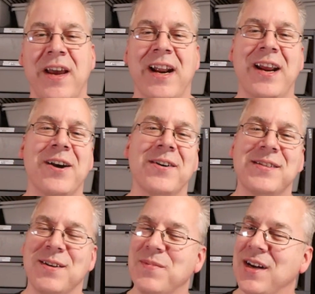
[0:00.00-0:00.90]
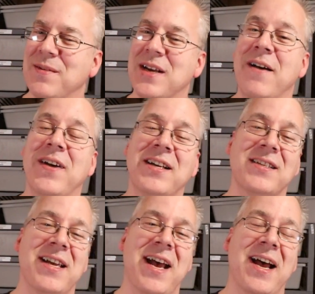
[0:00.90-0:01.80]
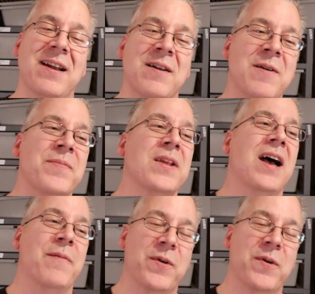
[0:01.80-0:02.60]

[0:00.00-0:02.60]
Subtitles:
And I know sometimes I